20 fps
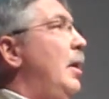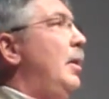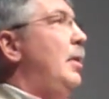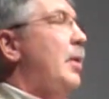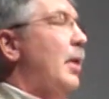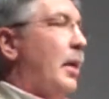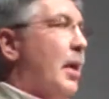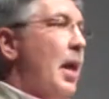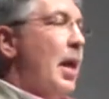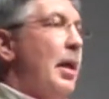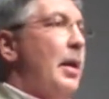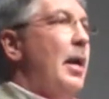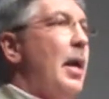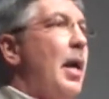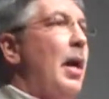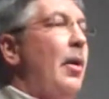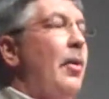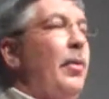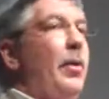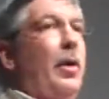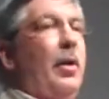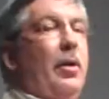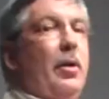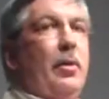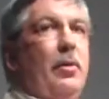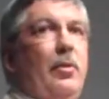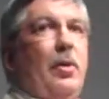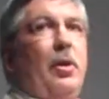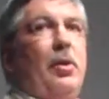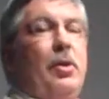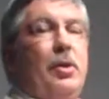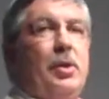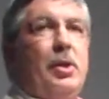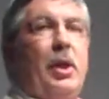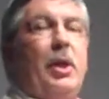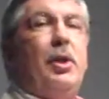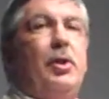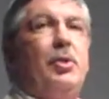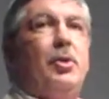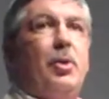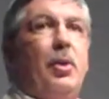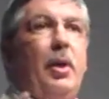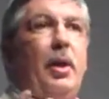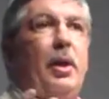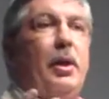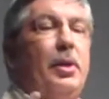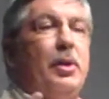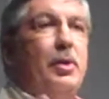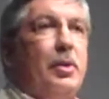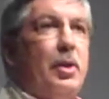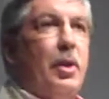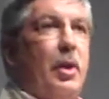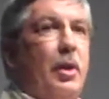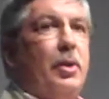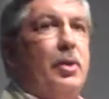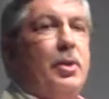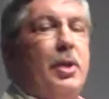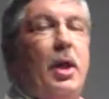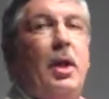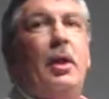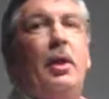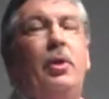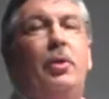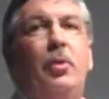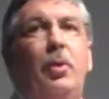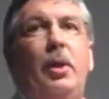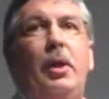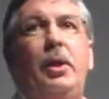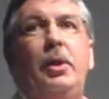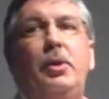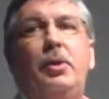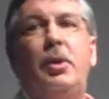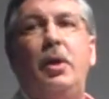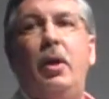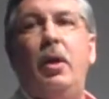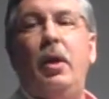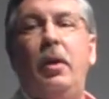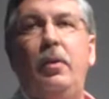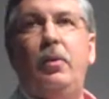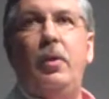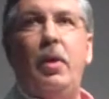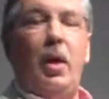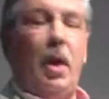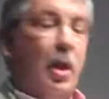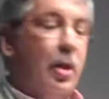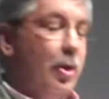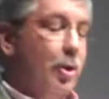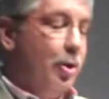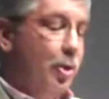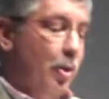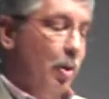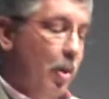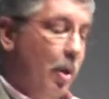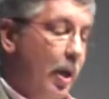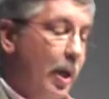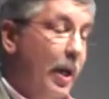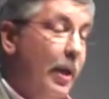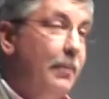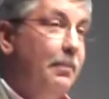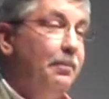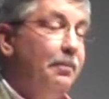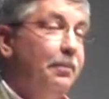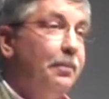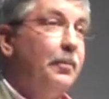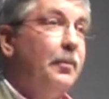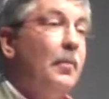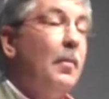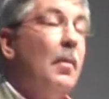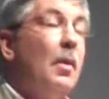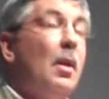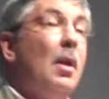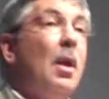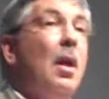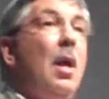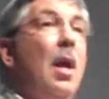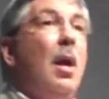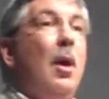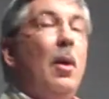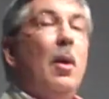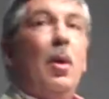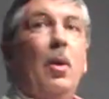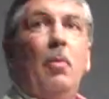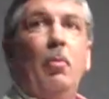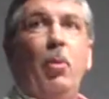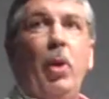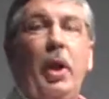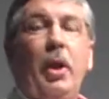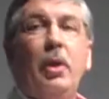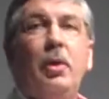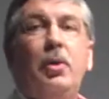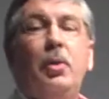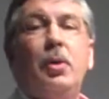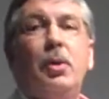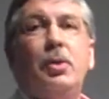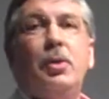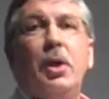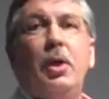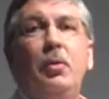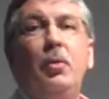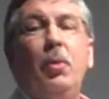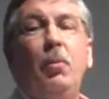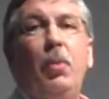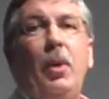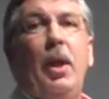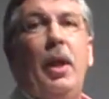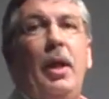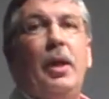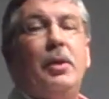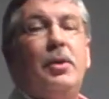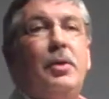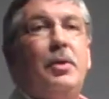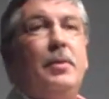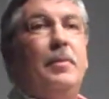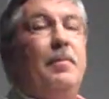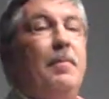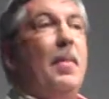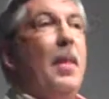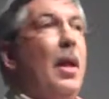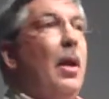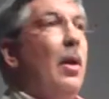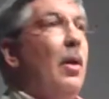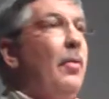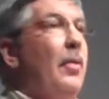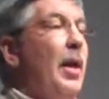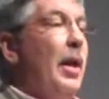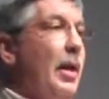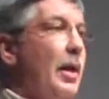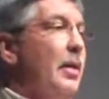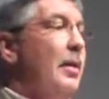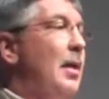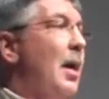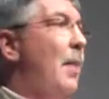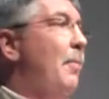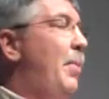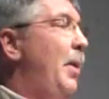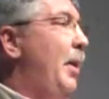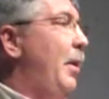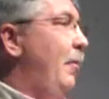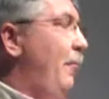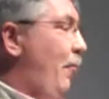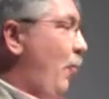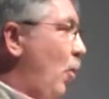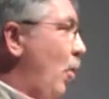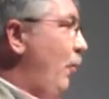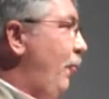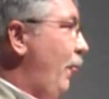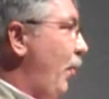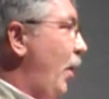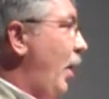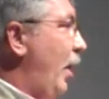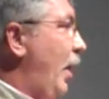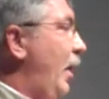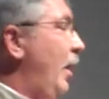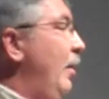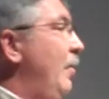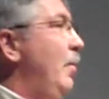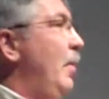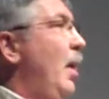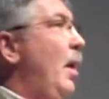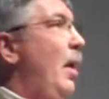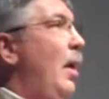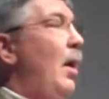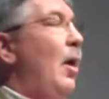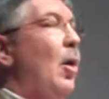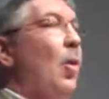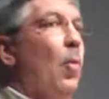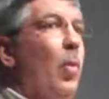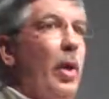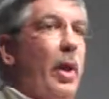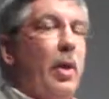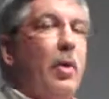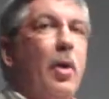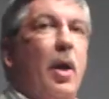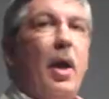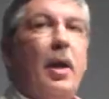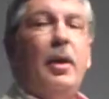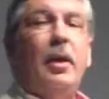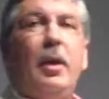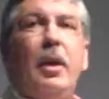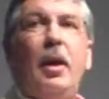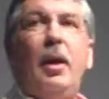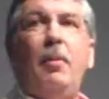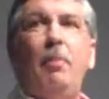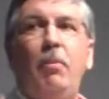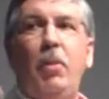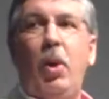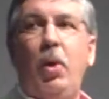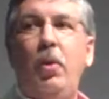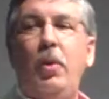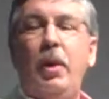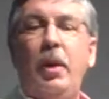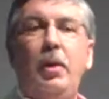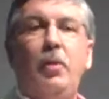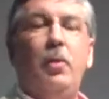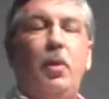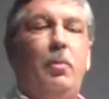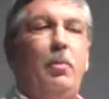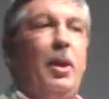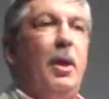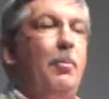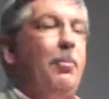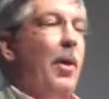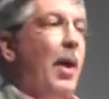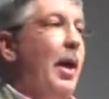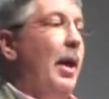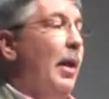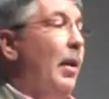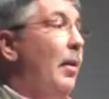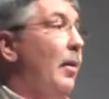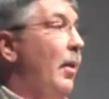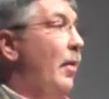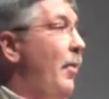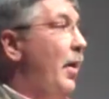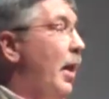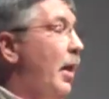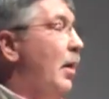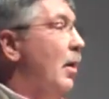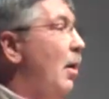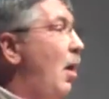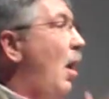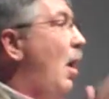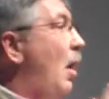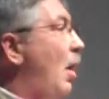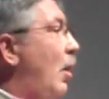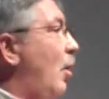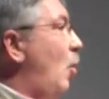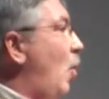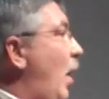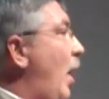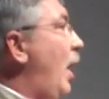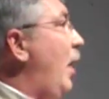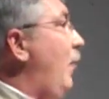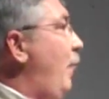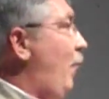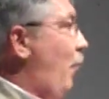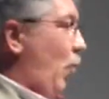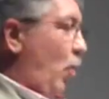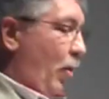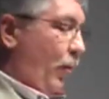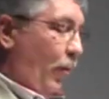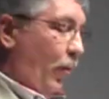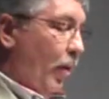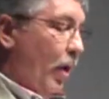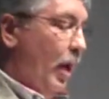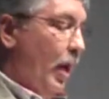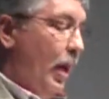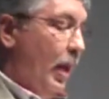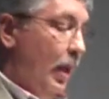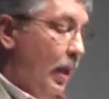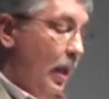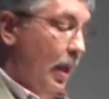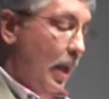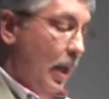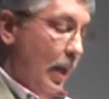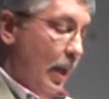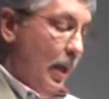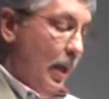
to cut down their diseased trees, their stunted trees, their understory, bring it to a central place. They can dump it for free. We grind it up, blow it into a big pile. They can haul it away for free